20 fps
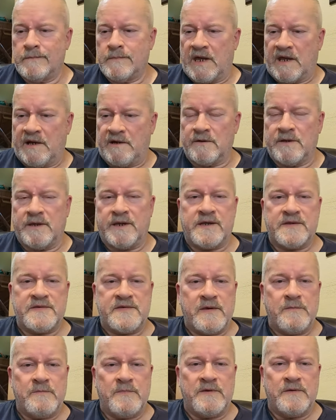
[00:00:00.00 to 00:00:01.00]
I don't think
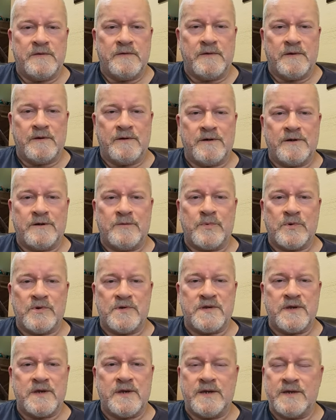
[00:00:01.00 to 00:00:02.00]
it's hit me one hundred
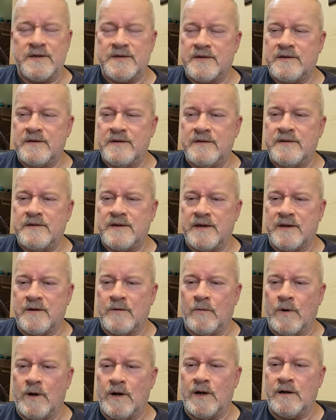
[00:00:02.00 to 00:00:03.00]
percent. It's going to take
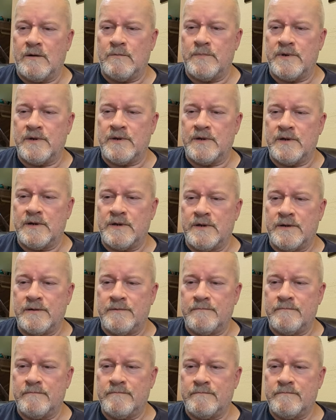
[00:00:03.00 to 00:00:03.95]
a while, but, uh,